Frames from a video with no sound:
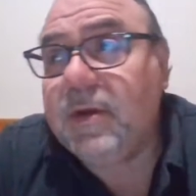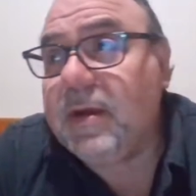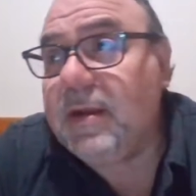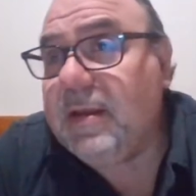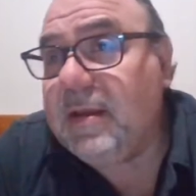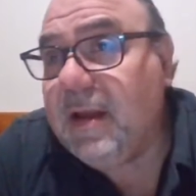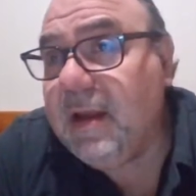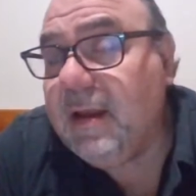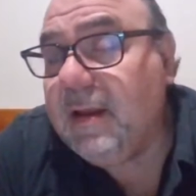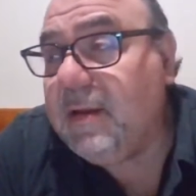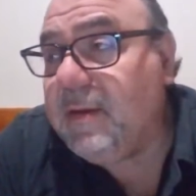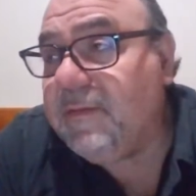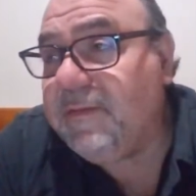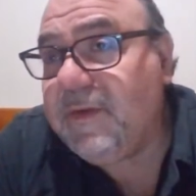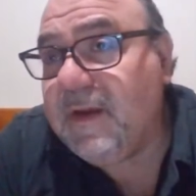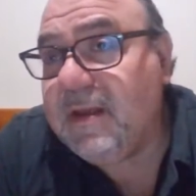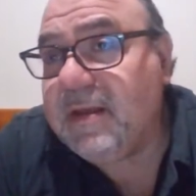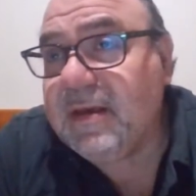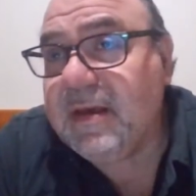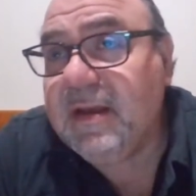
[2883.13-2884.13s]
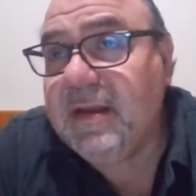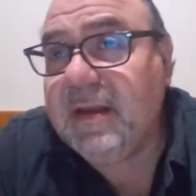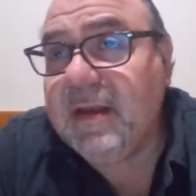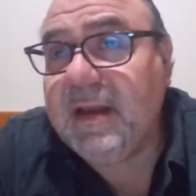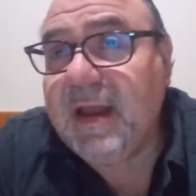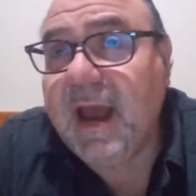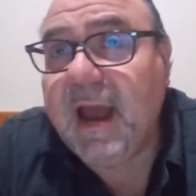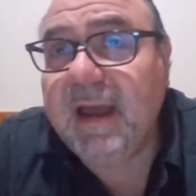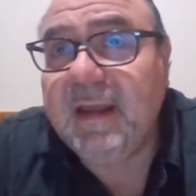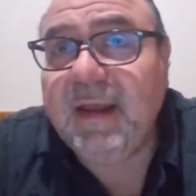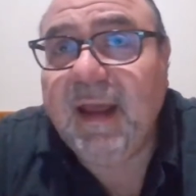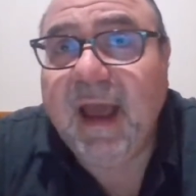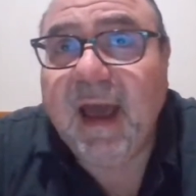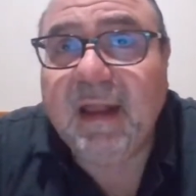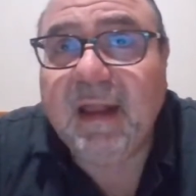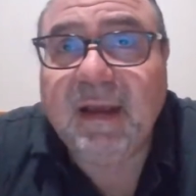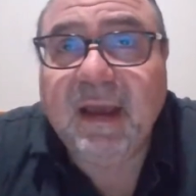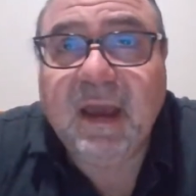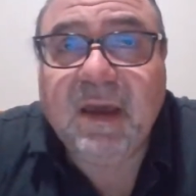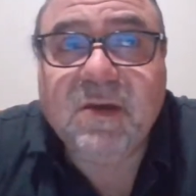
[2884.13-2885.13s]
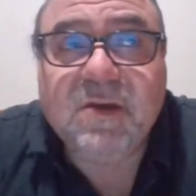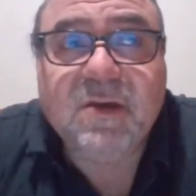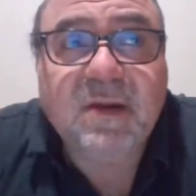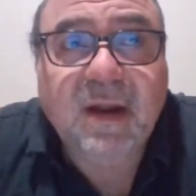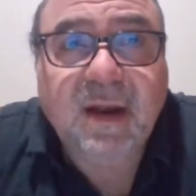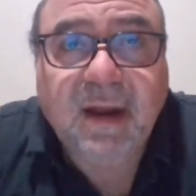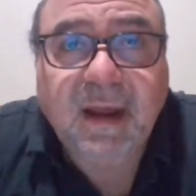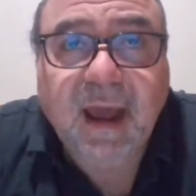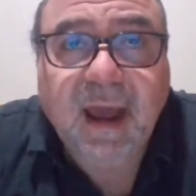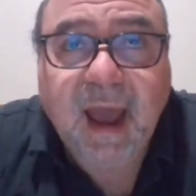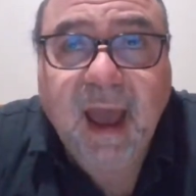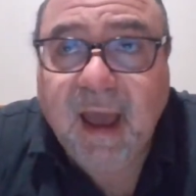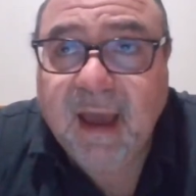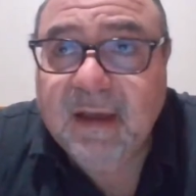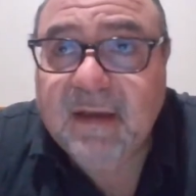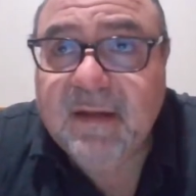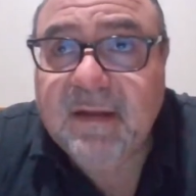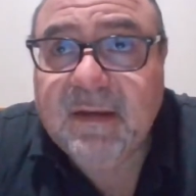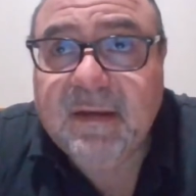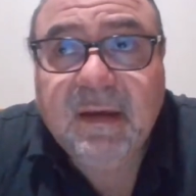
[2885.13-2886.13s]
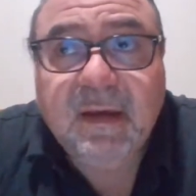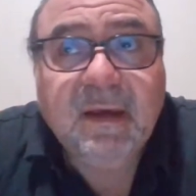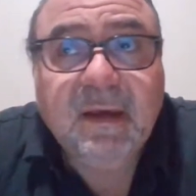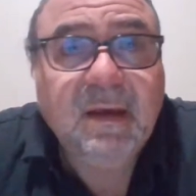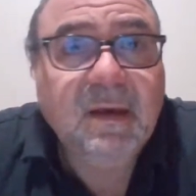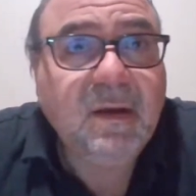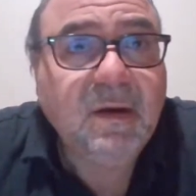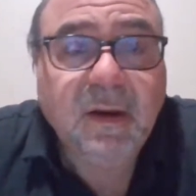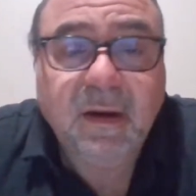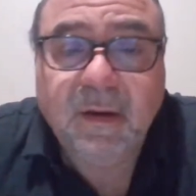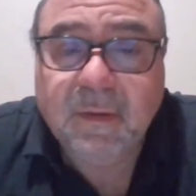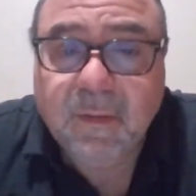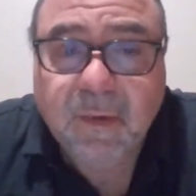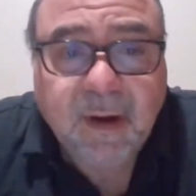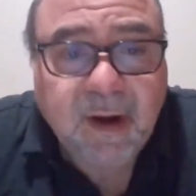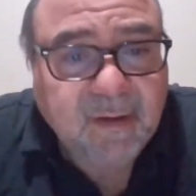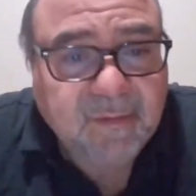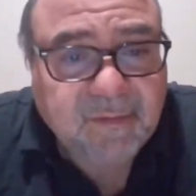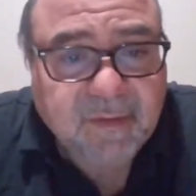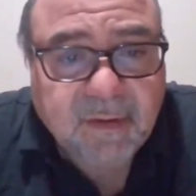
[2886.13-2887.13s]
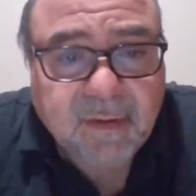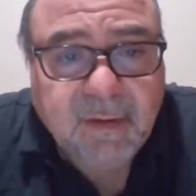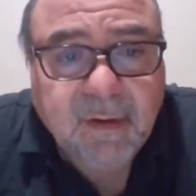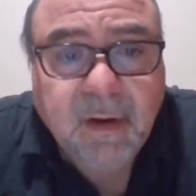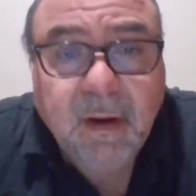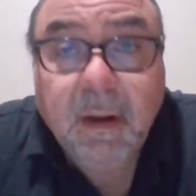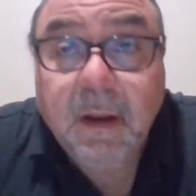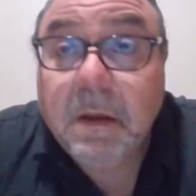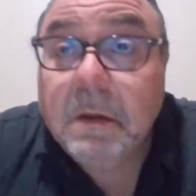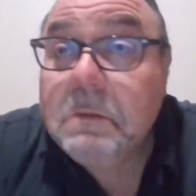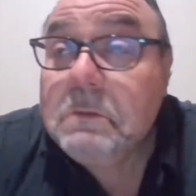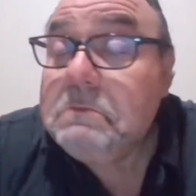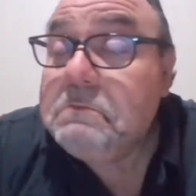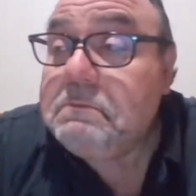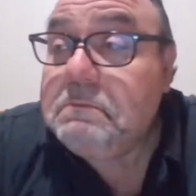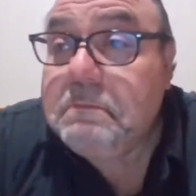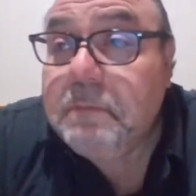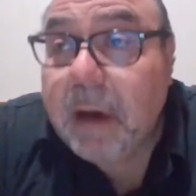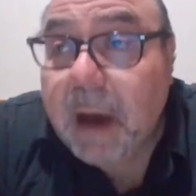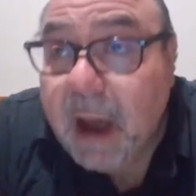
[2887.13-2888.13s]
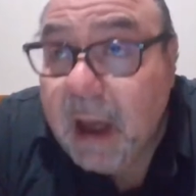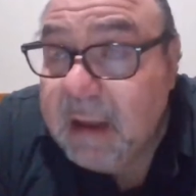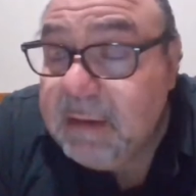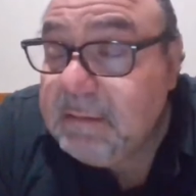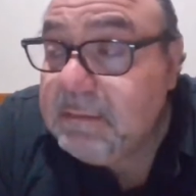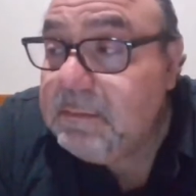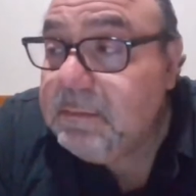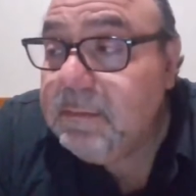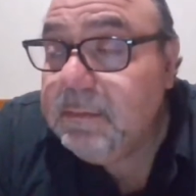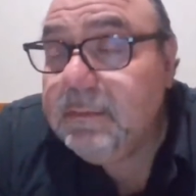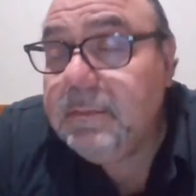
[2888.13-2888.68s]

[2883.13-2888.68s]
you can, Vince can deny the allegation, and he has, and whatever. But